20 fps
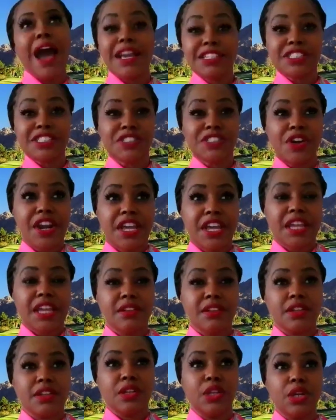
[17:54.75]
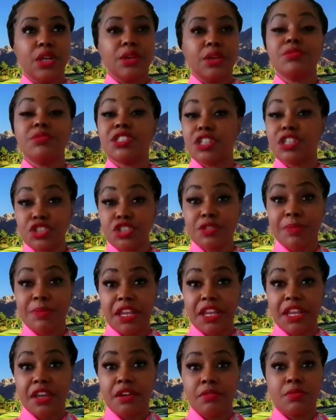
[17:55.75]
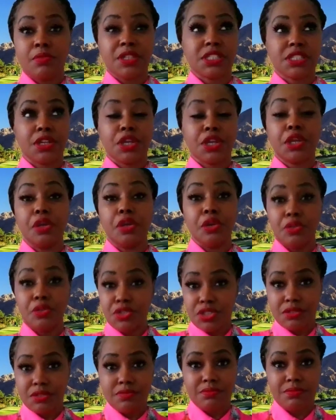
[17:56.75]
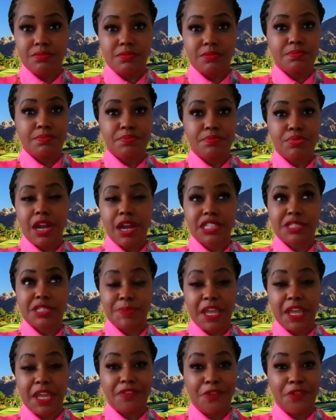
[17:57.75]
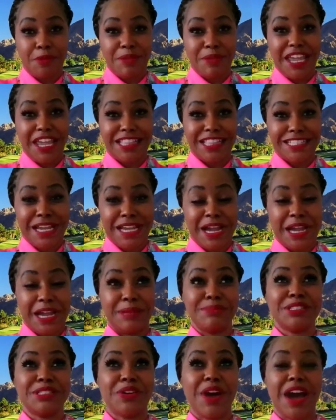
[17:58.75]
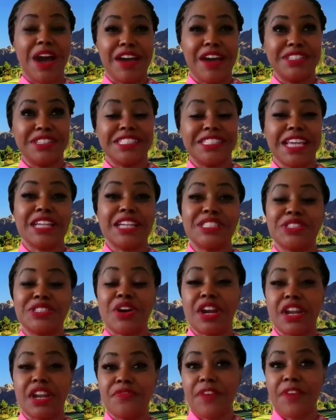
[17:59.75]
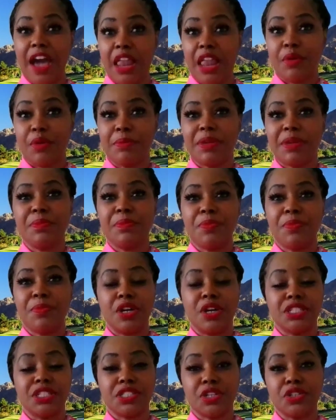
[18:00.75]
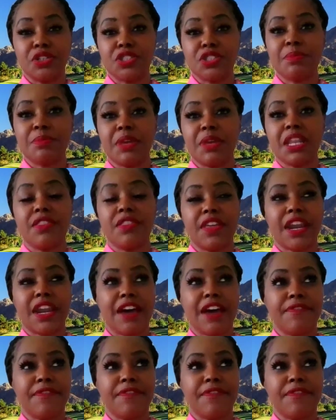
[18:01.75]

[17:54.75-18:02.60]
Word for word: I started, social media was a huge prospect for me at the time. So obviously, I started following people on social media that